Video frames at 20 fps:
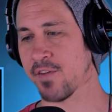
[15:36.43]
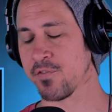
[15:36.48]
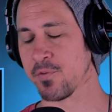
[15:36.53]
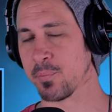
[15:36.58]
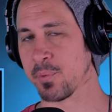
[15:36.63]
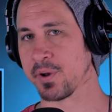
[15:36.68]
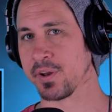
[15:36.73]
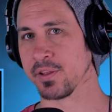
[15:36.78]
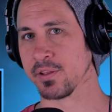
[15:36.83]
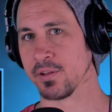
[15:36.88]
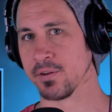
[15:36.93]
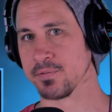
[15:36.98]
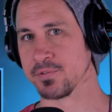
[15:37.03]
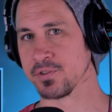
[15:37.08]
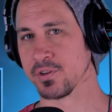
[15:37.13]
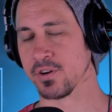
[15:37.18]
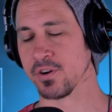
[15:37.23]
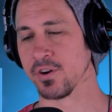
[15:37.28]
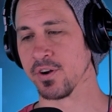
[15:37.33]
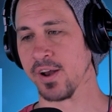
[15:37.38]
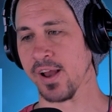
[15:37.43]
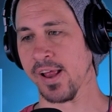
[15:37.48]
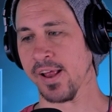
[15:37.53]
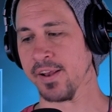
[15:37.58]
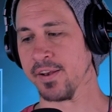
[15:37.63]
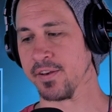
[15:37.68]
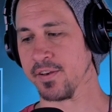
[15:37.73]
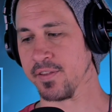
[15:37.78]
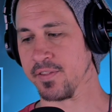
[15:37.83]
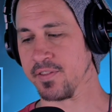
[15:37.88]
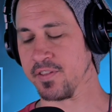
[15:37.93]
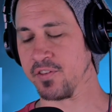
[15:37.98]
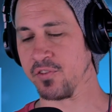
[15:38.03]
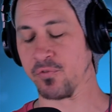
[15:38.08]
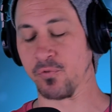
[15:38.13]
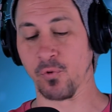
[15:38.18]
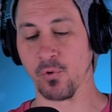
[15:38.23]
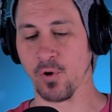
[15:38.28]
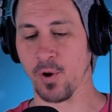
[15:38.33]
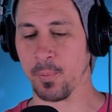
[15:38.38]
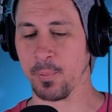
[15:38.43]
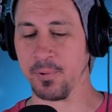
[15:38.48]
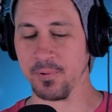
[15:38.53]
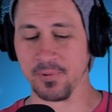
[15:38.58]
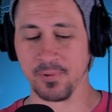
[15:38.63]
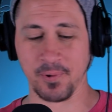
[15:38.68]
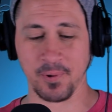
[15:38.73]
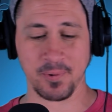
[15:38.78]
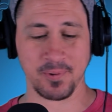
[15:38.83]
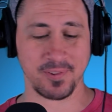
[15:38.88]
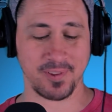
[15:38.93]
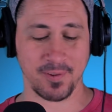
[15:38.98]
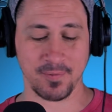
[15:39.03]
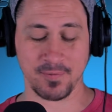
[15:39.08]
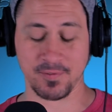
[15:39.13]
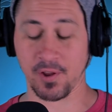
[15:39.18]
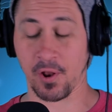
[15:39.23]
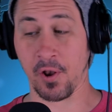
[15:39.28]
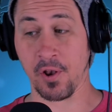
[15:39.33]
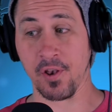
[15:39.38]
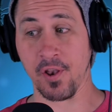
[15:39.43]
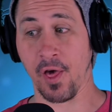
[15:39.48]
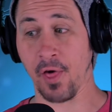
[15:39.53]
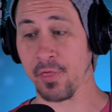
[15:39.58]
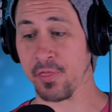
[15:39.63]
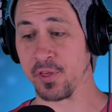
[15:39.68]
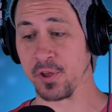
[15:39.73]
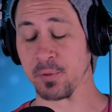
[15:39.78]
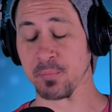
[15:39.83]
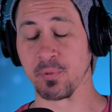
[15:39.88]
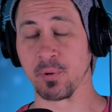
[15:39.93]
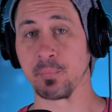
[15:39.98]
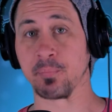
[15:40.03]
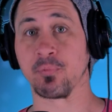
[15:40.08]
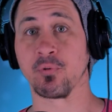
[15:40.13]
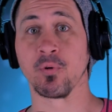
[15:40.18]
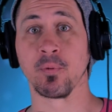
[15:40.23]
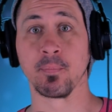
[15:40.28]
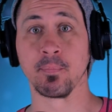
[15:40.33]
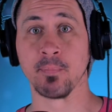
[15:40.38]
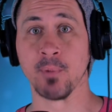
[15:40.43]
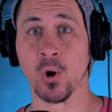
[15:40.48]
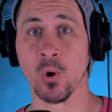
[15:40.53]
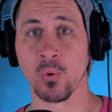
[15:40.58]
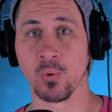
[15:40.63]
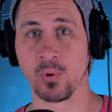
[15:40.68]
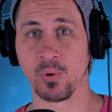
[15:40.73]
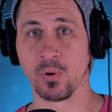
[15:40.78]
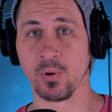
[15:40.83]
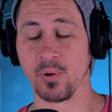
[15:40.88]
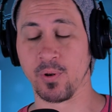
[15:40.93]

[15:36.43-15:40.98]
everybody loves her, and these four episodes have done nothing but promote